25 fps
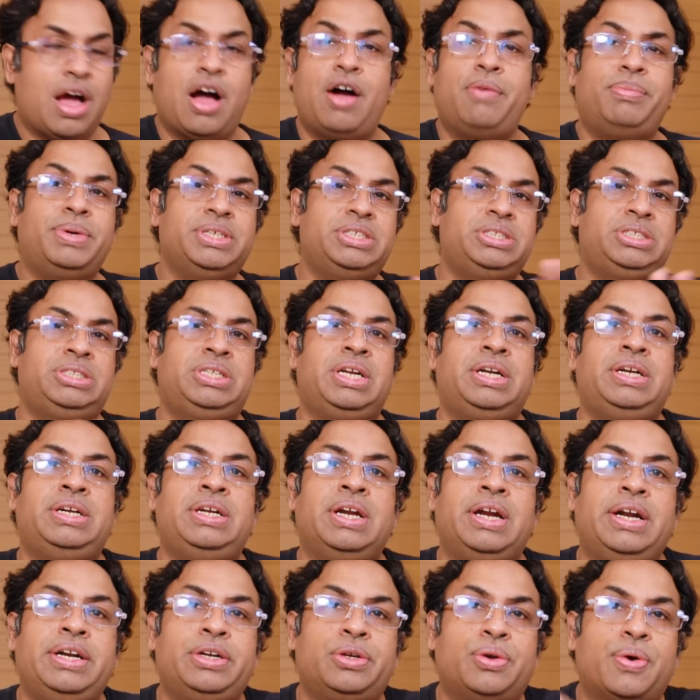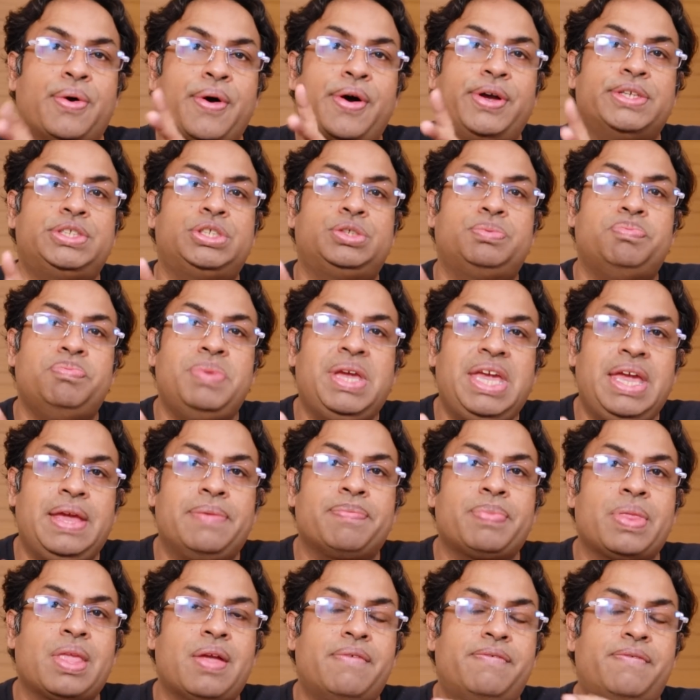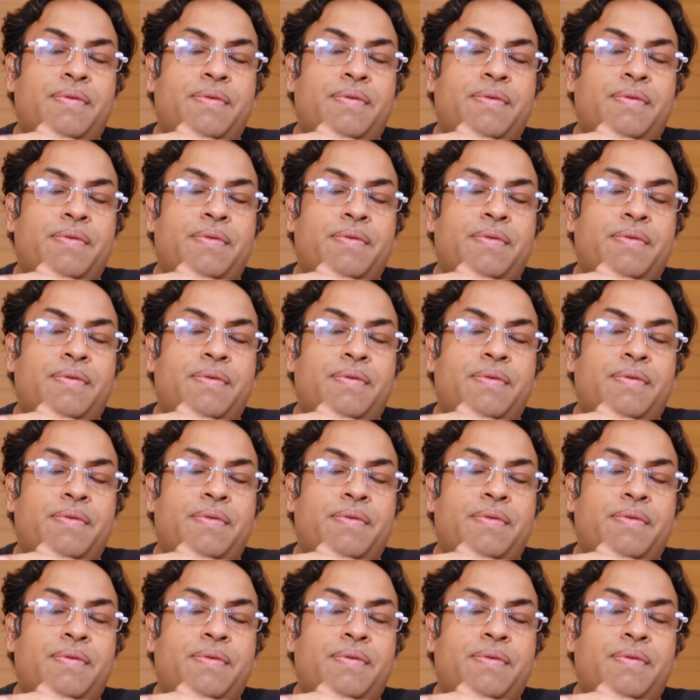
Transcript: how much did it cost me